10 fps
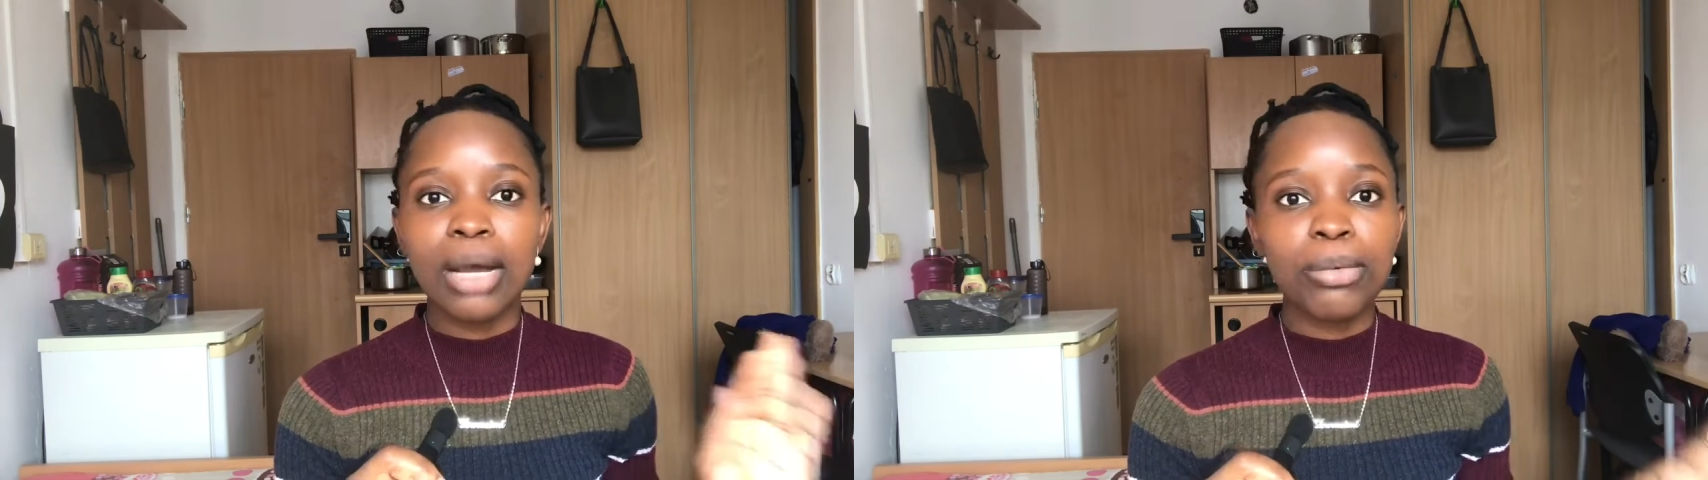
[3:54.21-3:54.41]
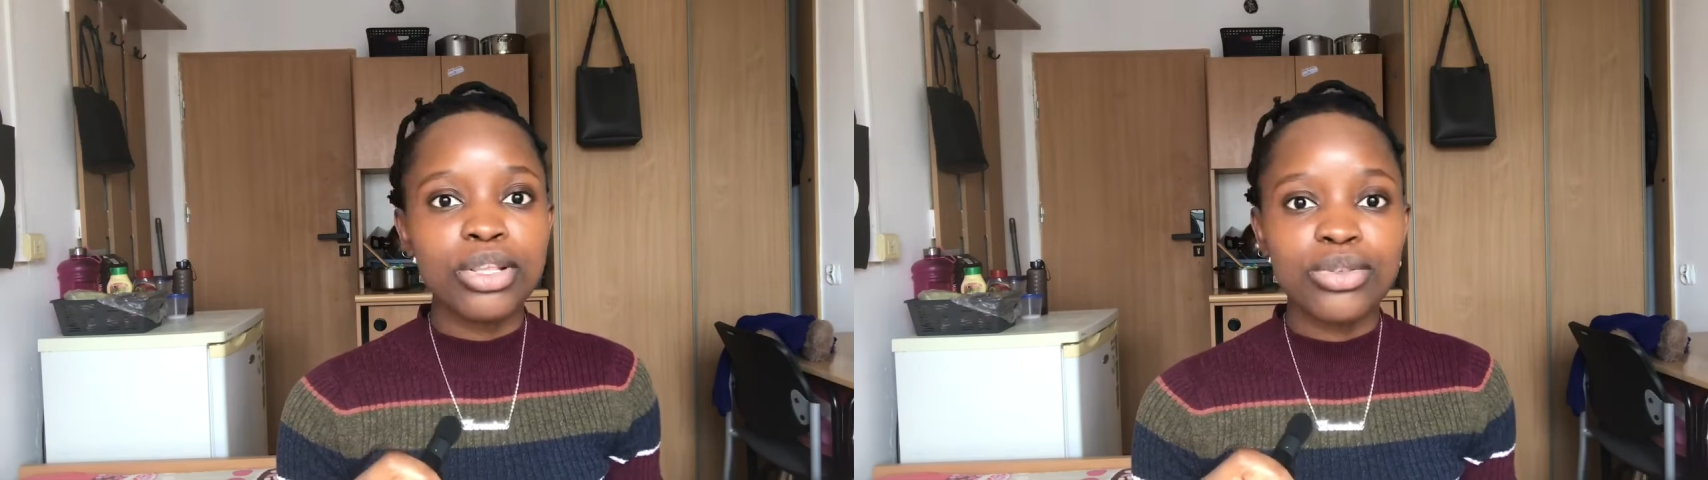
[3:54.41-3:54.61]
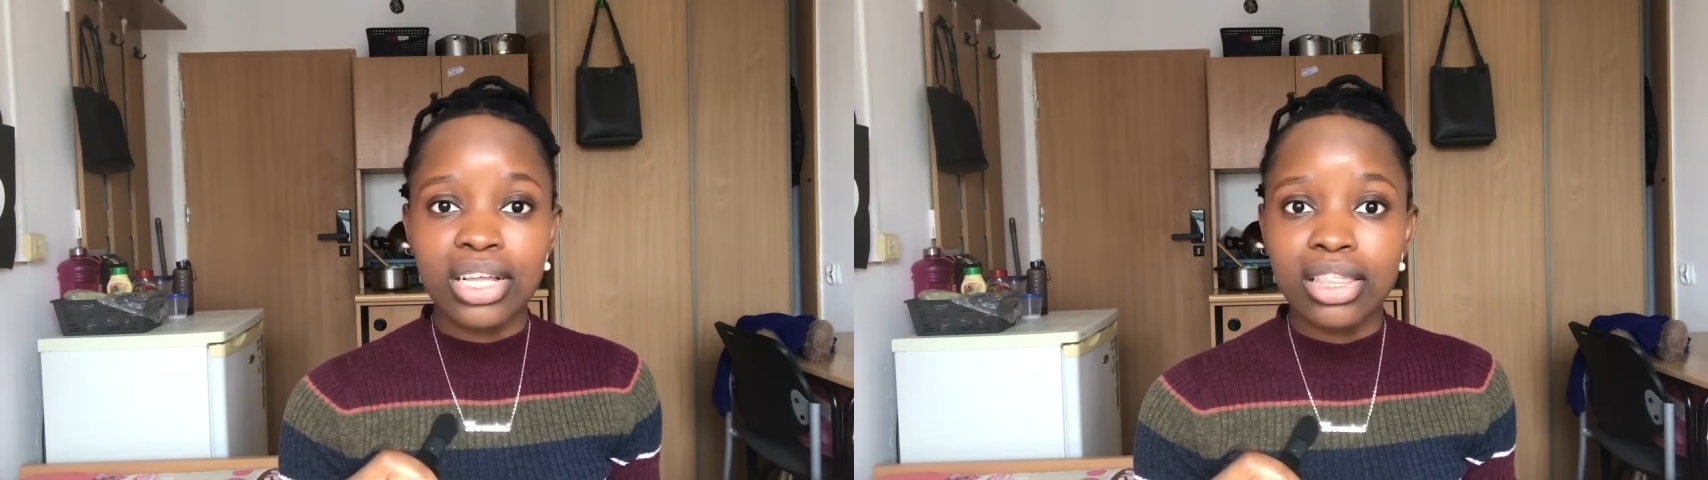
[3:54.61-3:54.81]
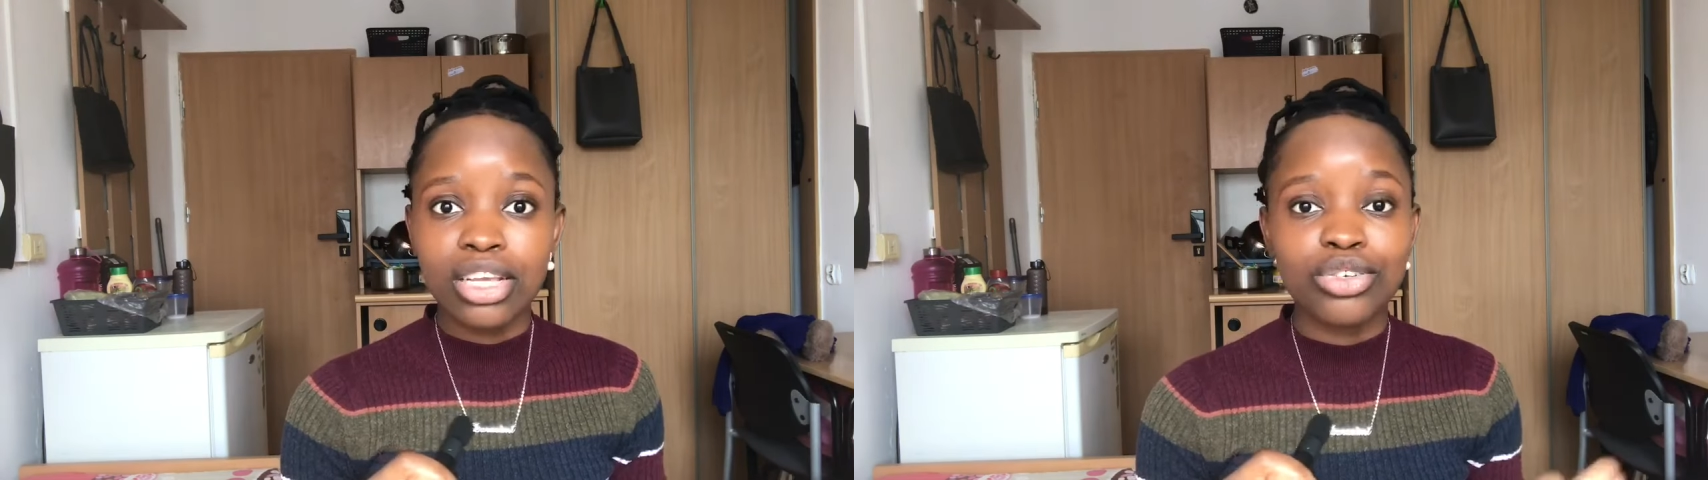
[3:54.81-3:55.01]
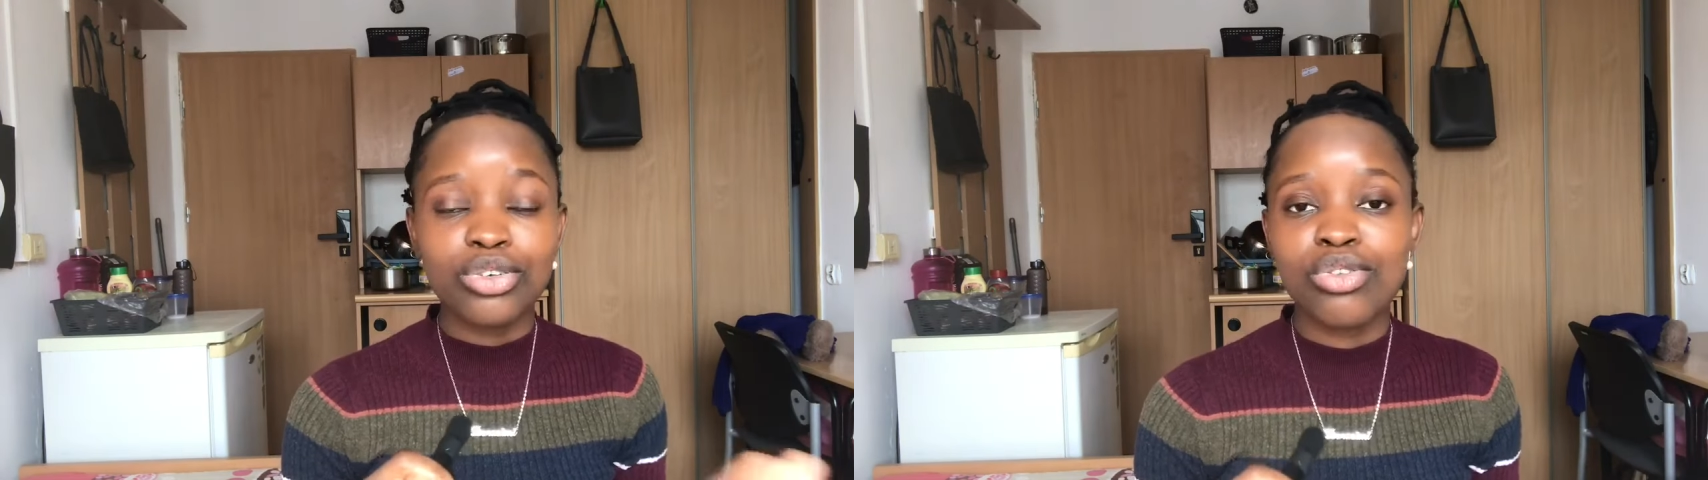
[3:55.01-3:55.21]
I'm going to
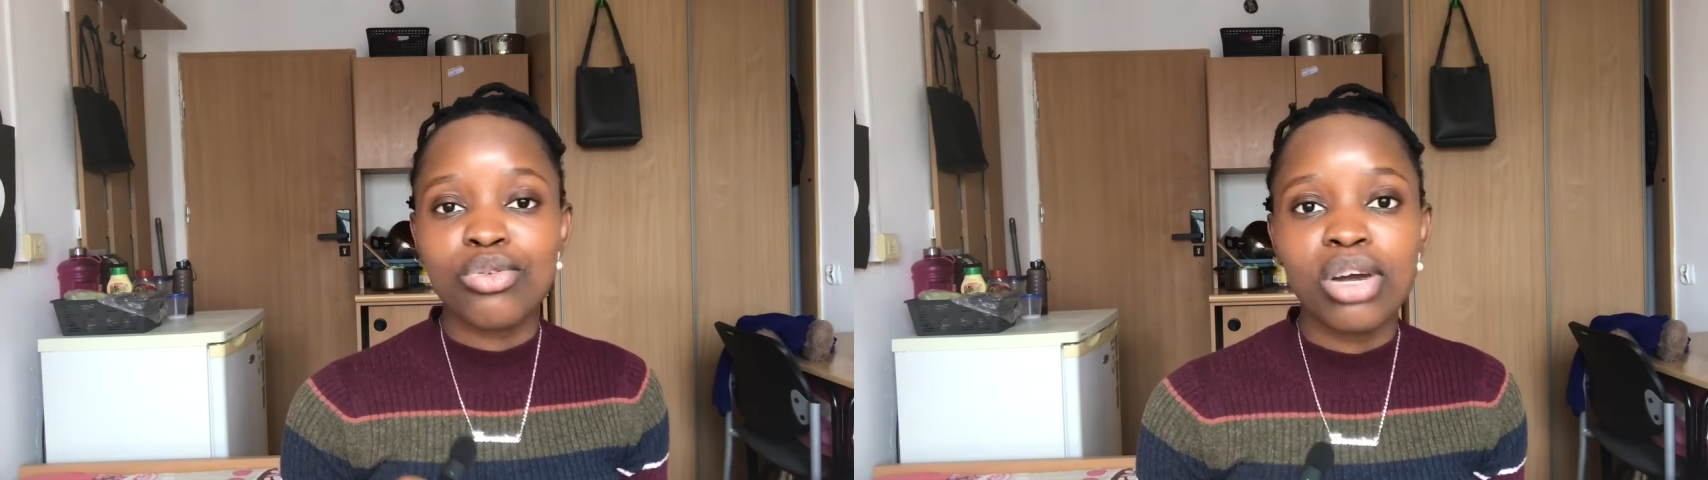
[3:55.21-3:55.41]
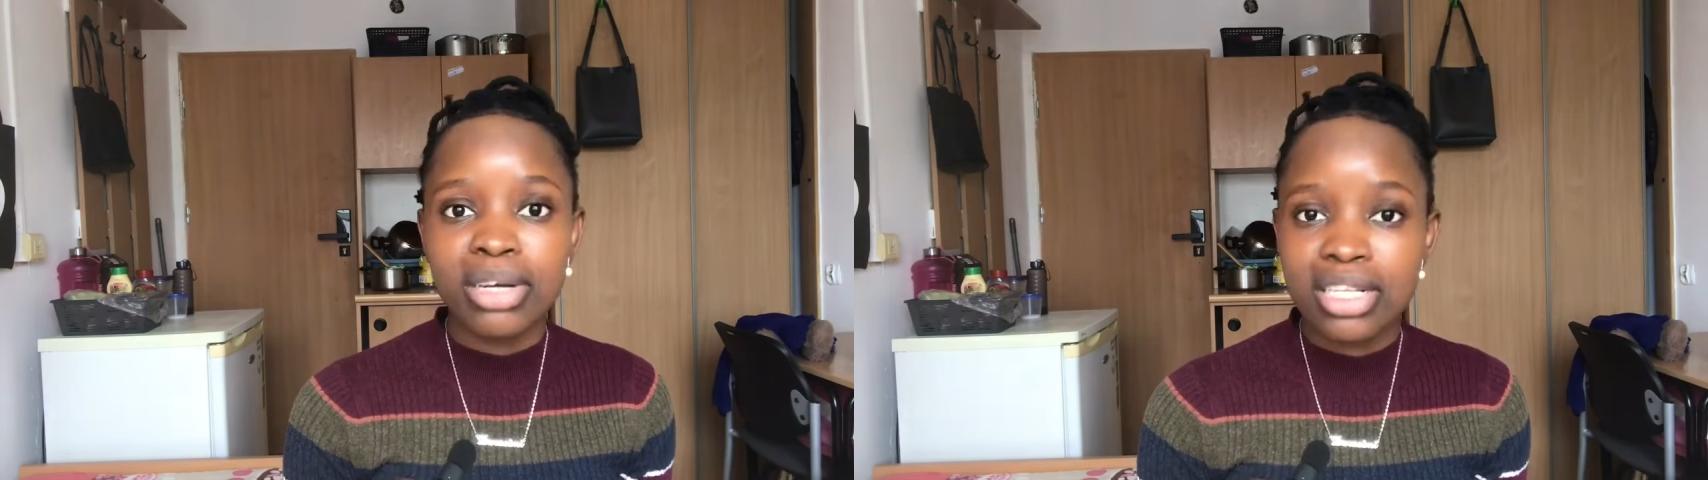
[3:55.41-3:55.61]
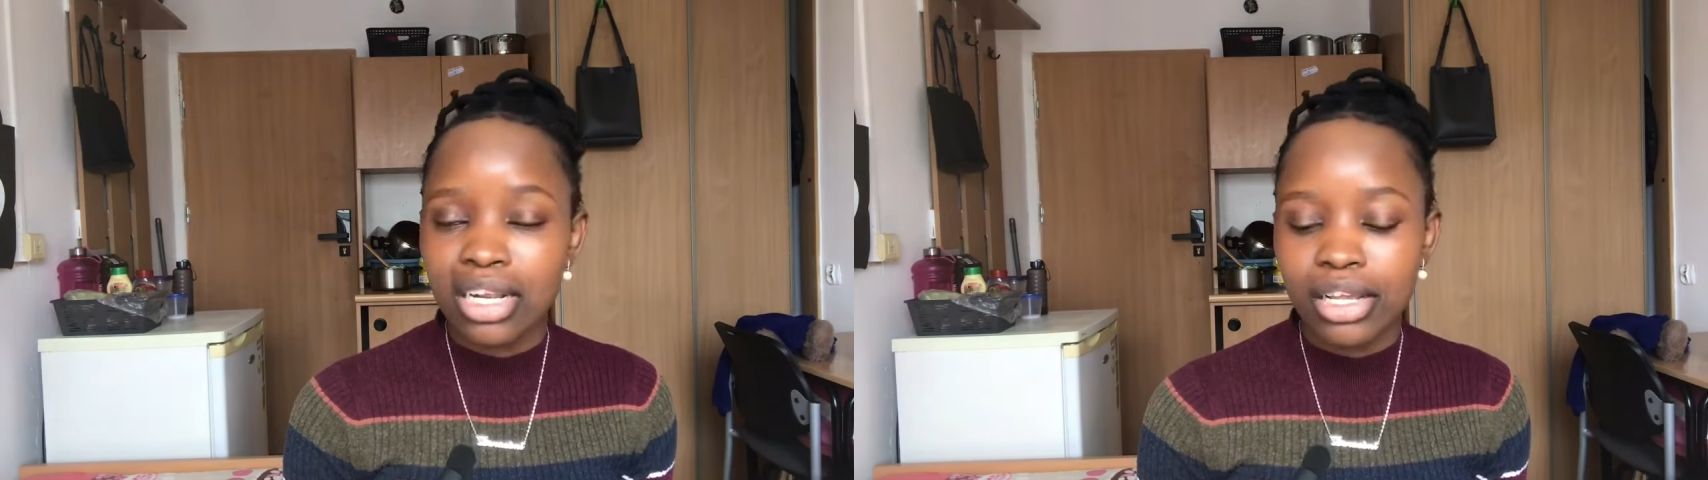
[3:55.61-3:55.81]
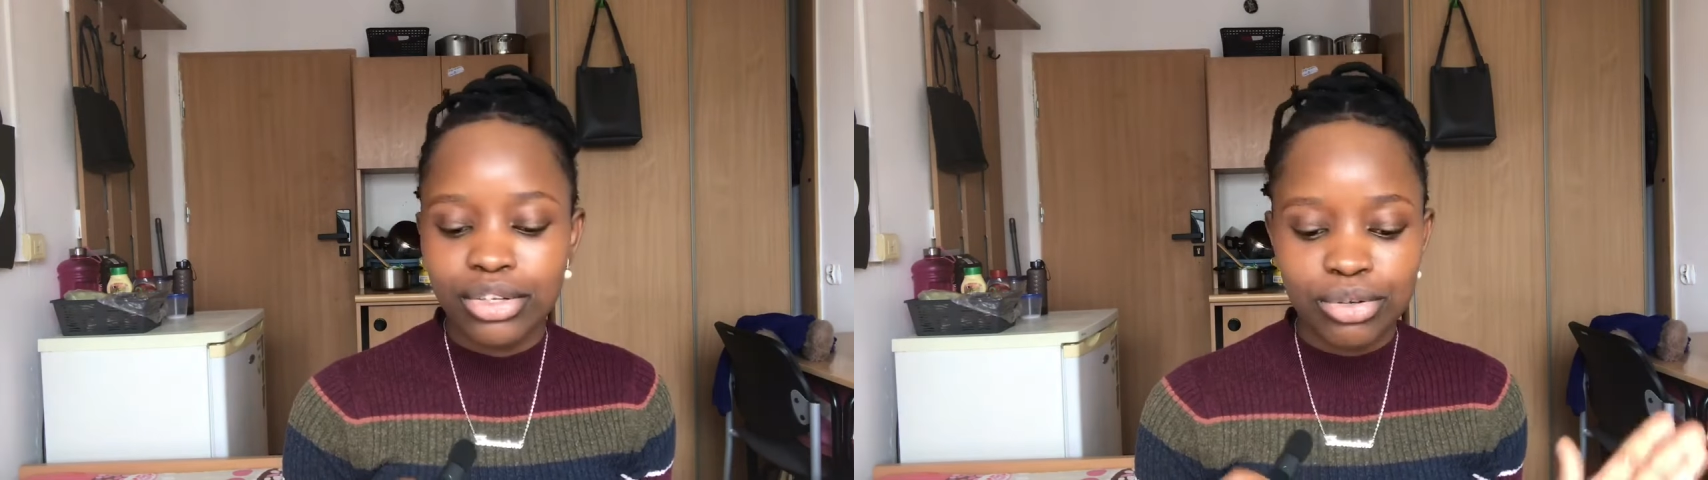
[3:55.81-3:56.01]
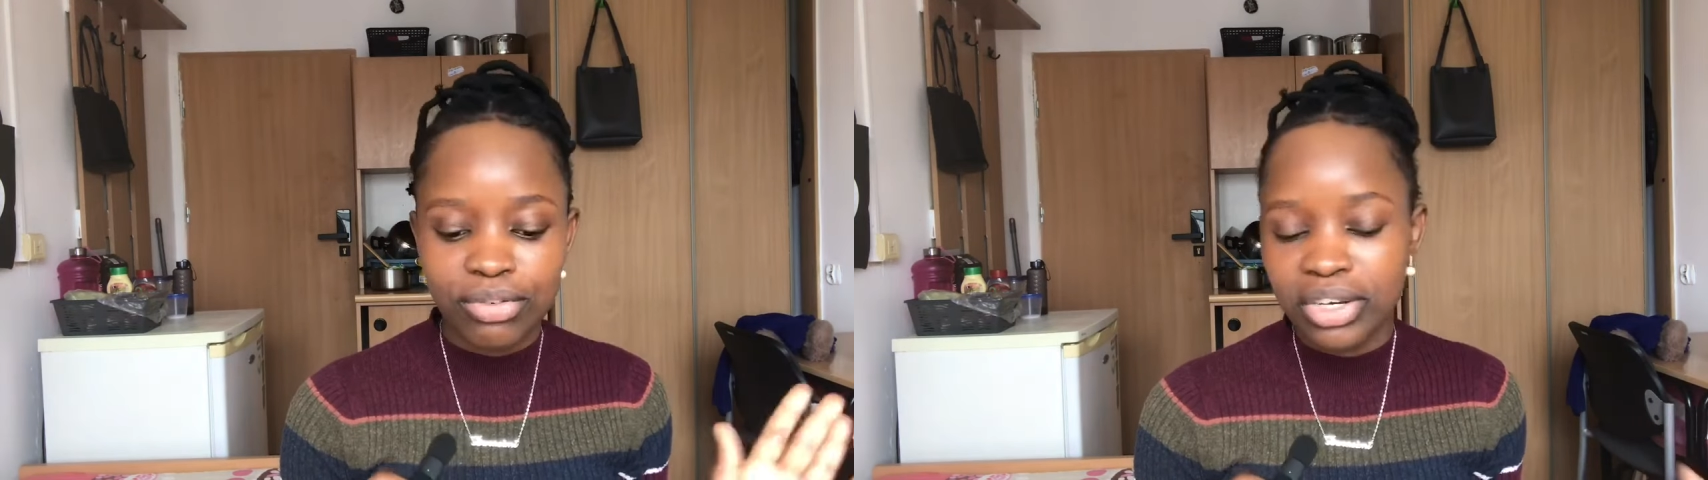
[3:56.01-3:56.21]
attend just 2 hours
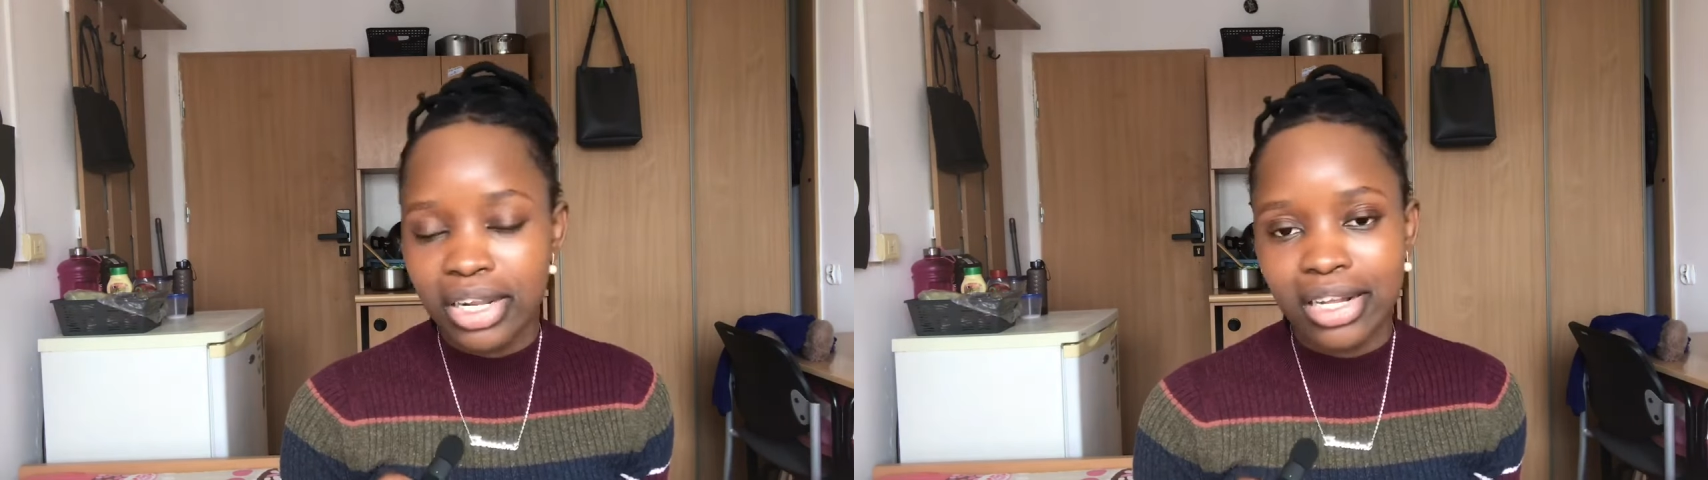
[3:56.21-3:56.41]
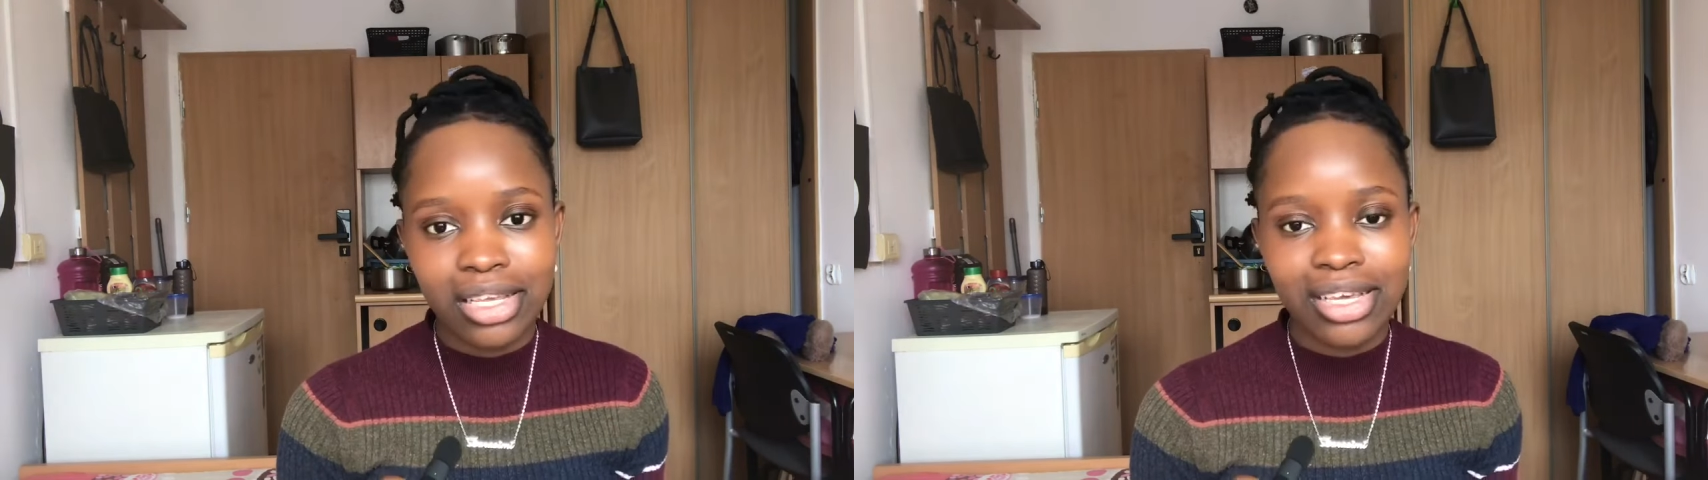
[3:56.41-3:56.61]
lecture for that day.